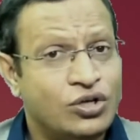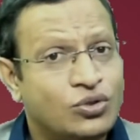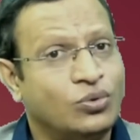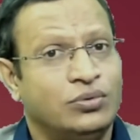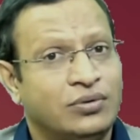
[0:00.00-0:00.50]

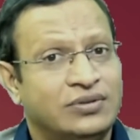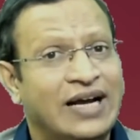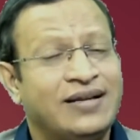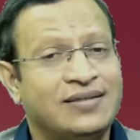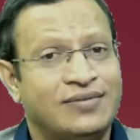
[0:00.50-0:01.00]
So
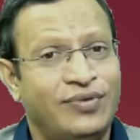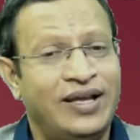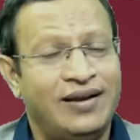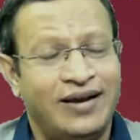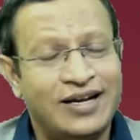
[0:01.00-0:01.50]
that is
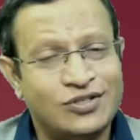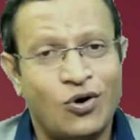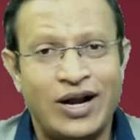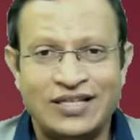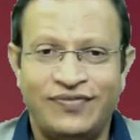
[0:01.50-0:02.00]
where it is
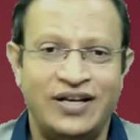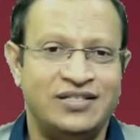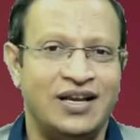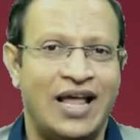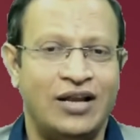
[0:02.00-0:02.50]
called as
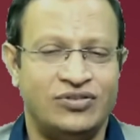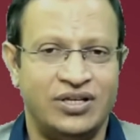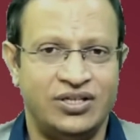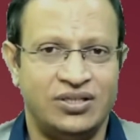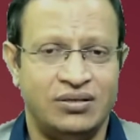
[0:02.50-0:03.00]
functional
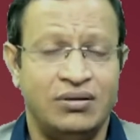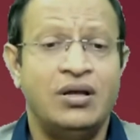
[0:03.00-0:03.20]
hallucination.